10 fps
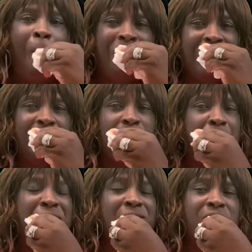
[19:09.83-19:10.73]
They can
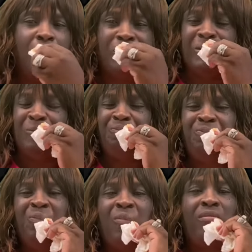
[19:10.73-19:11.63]
depend on you.
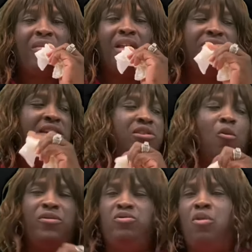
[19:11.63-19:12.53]
They know
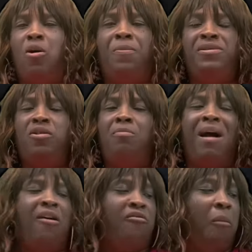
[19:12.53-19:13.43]
when you open your
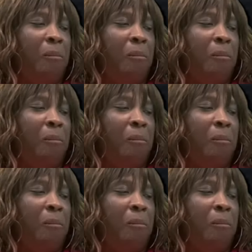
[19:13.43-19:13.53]
mouth,